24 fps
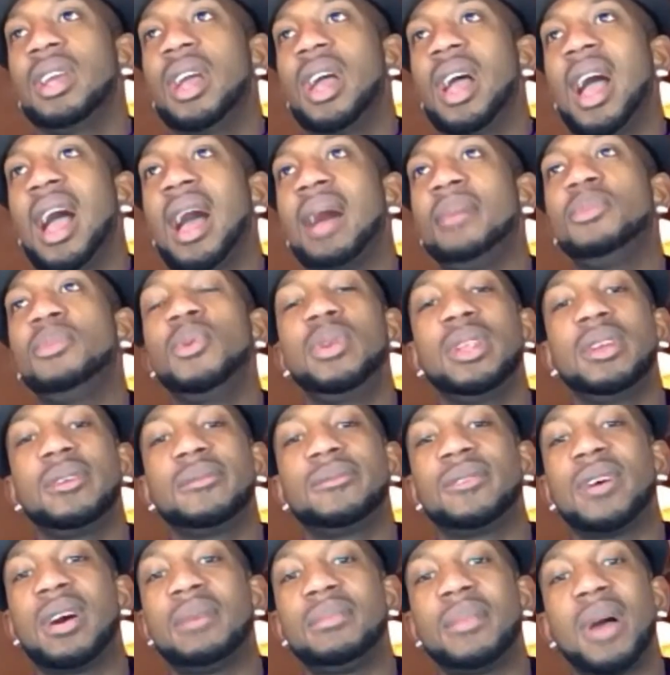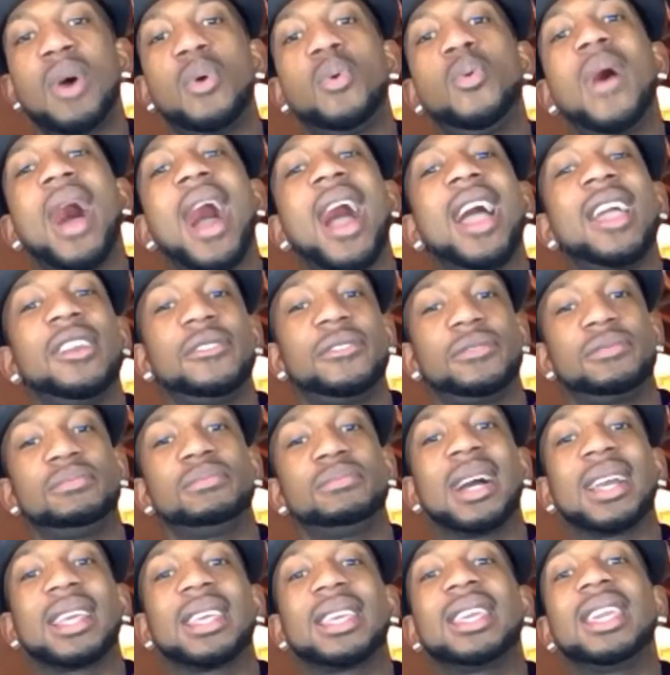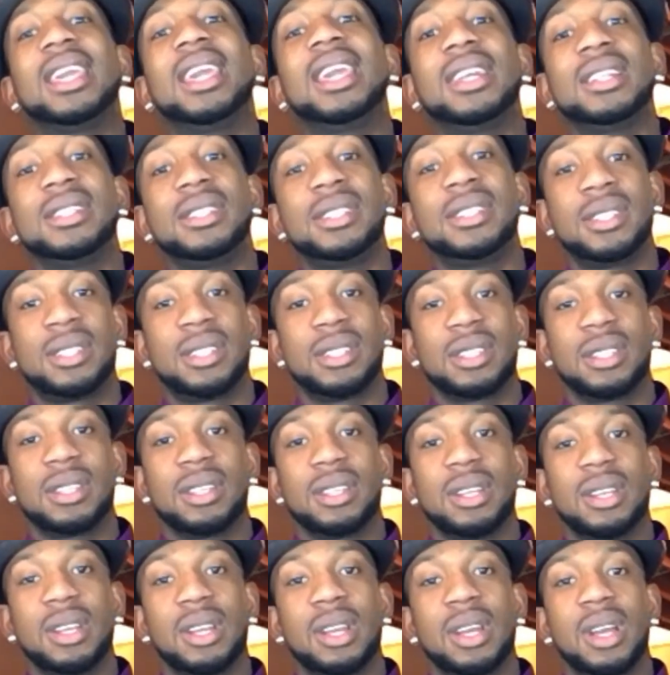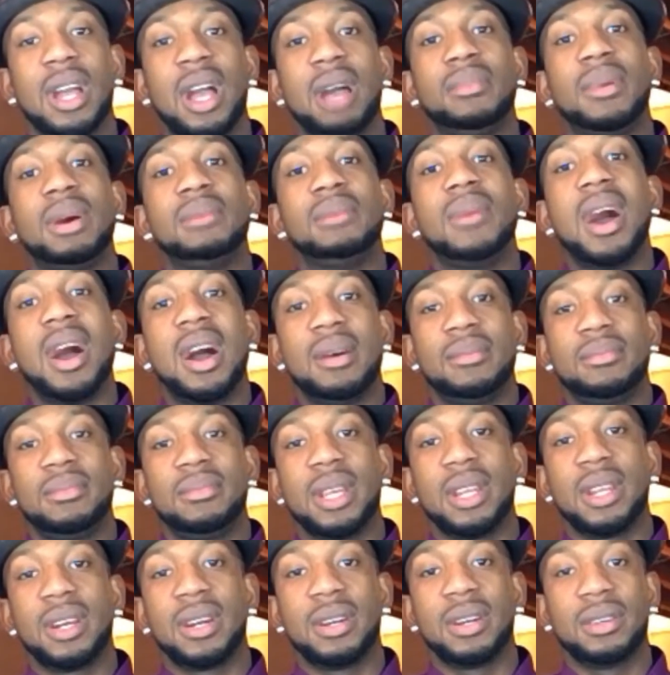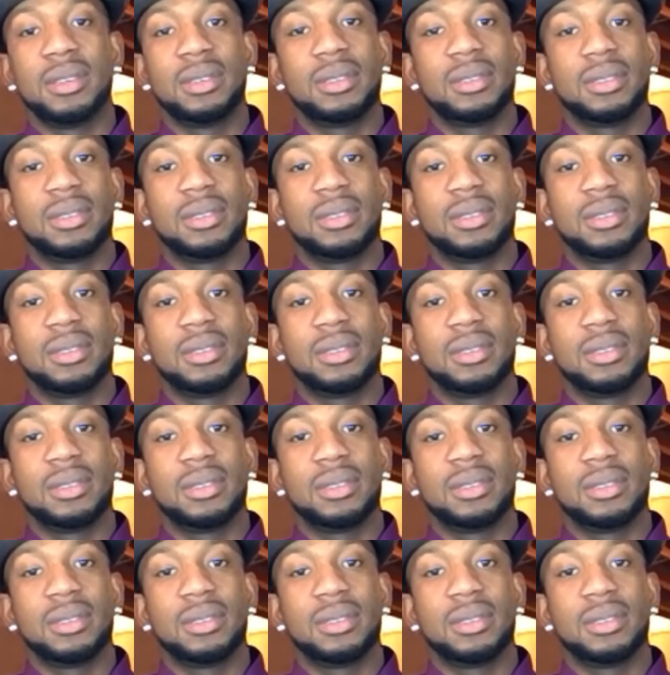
I'm doing it for my wife, my kids, and my mom, you know?